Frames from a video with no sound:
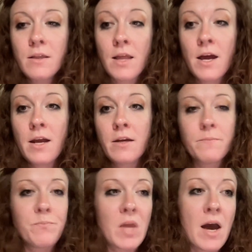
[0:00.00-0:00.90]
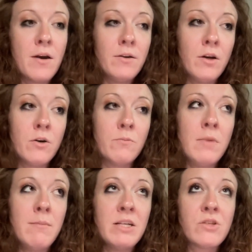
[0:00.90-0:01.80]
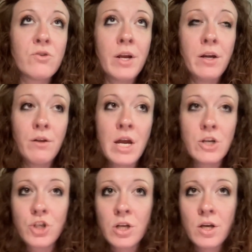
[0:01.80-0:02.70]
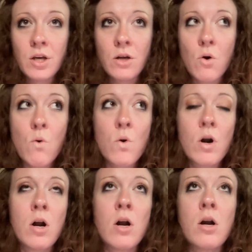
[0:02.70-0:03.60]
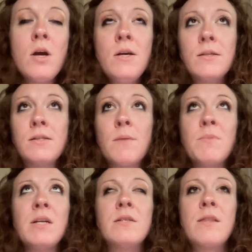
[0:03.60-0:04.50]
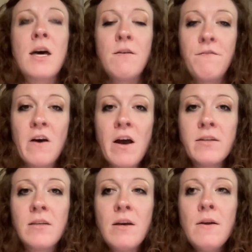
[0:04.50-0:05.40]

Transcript: like, I don't know, maybe strangulation or something to that effect.